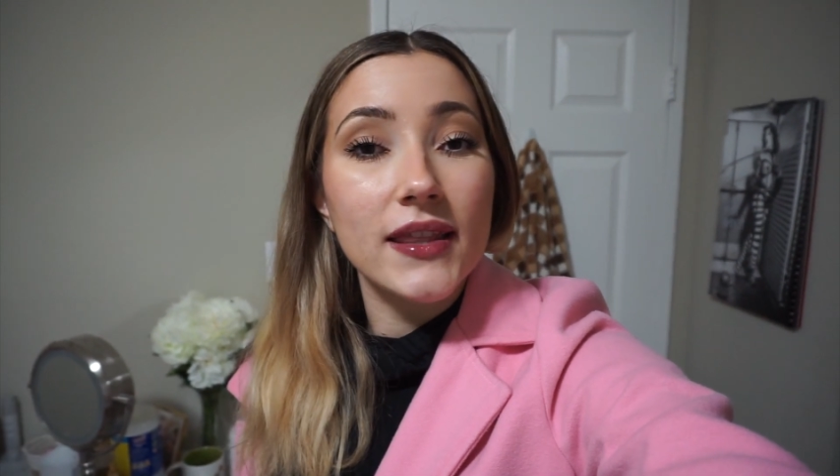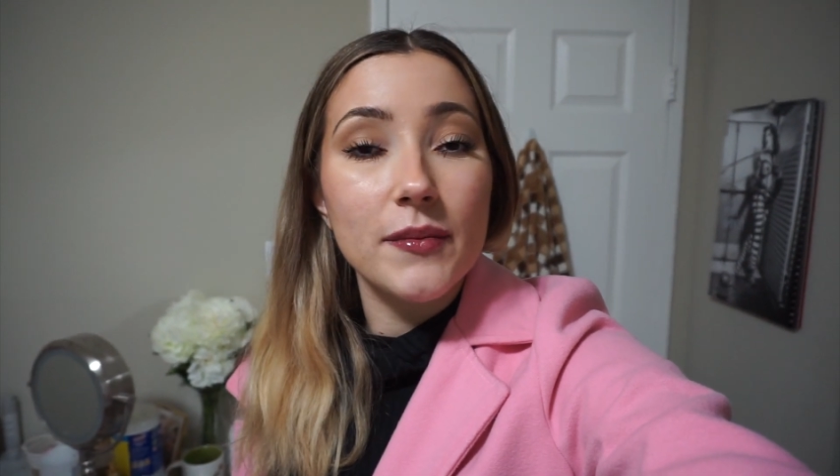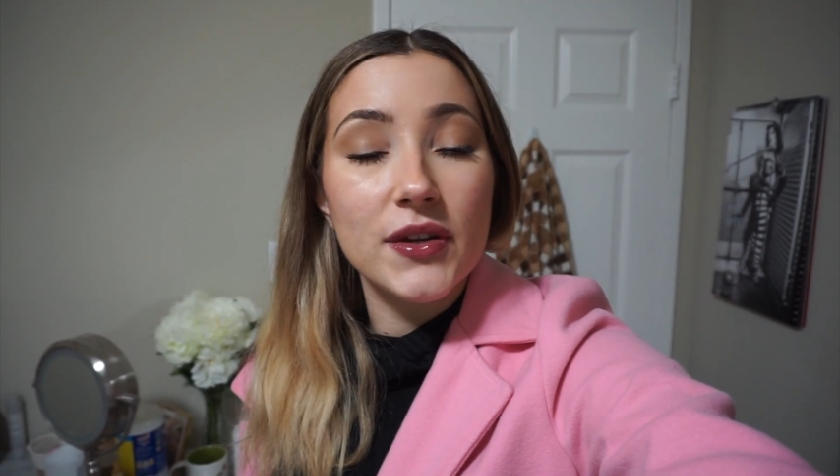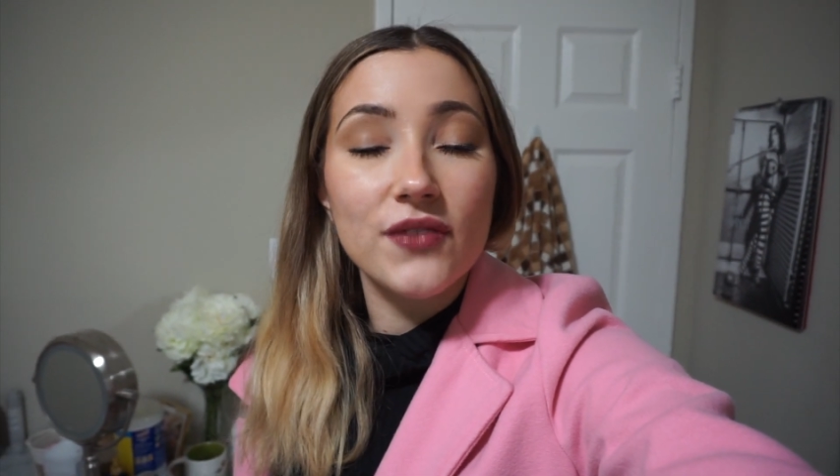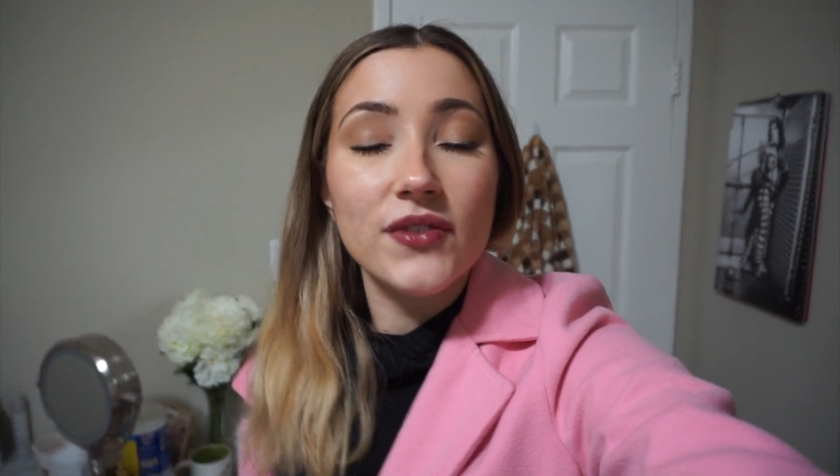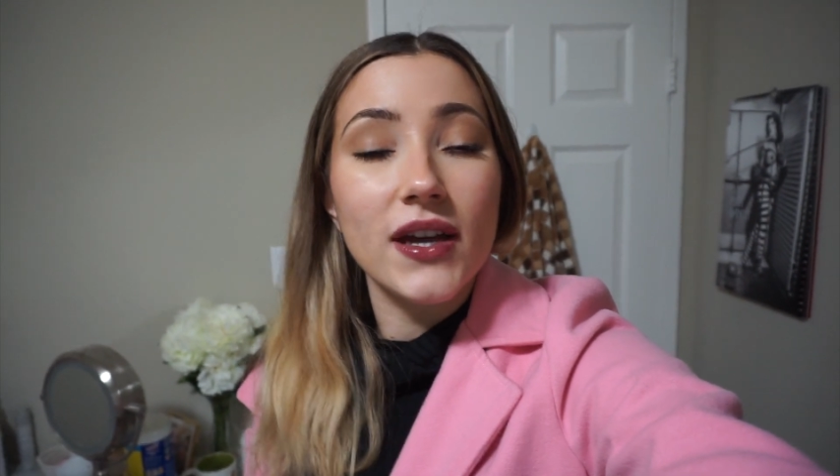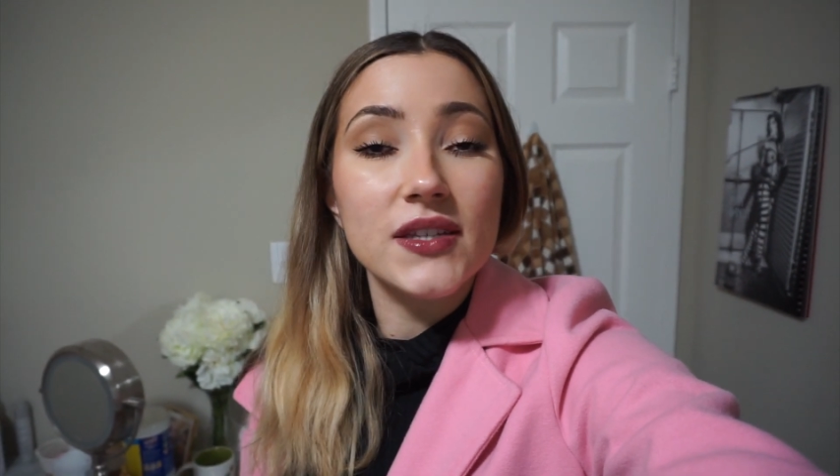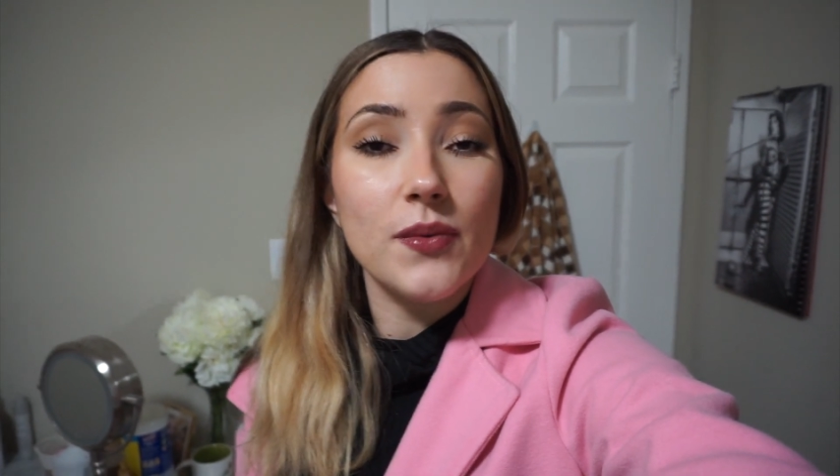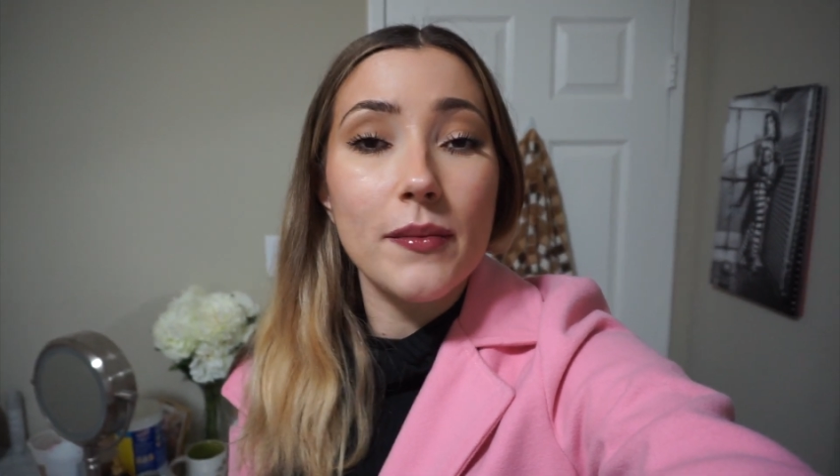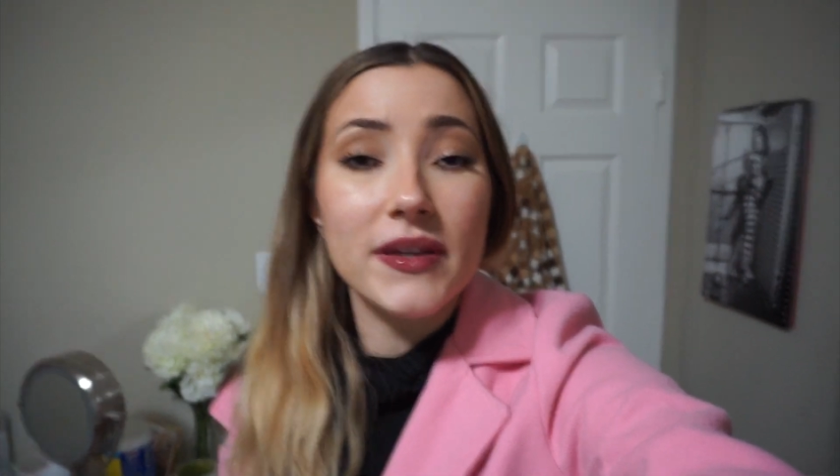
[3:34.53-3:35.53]
let me know if you
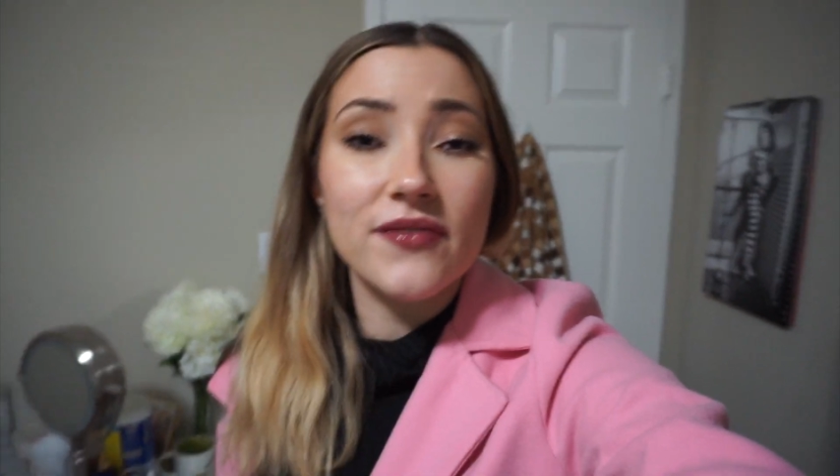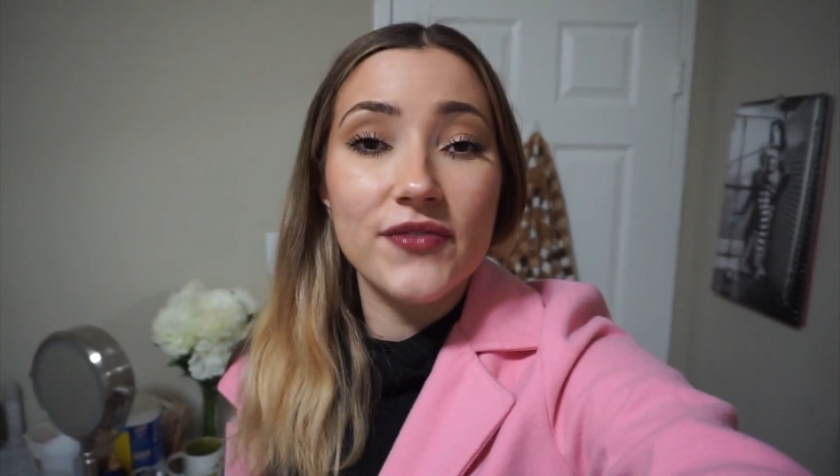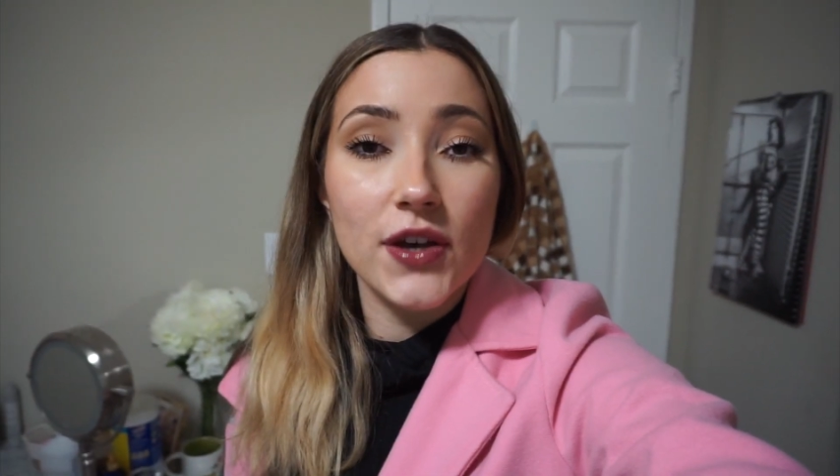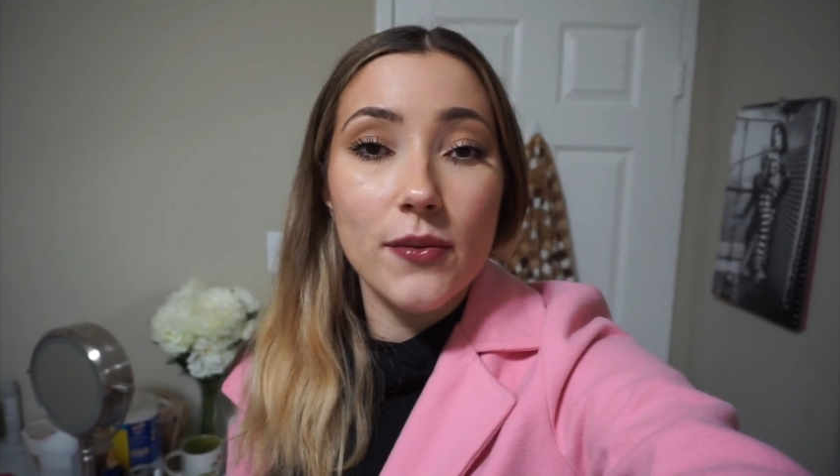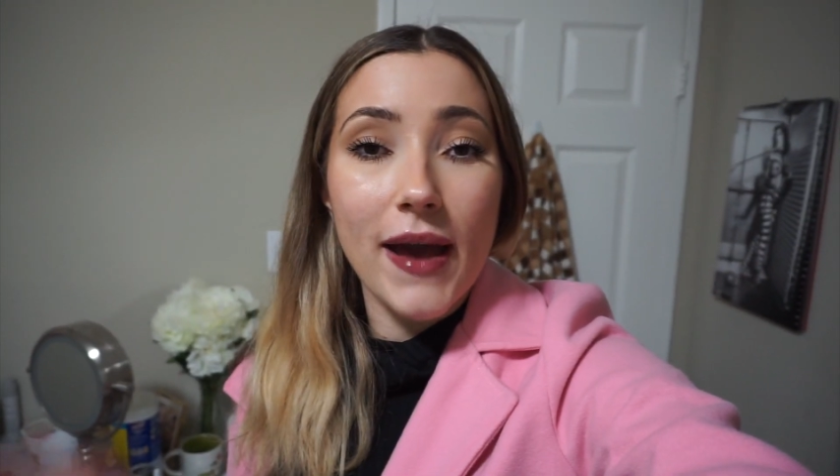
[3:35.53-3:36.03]
guys want me to film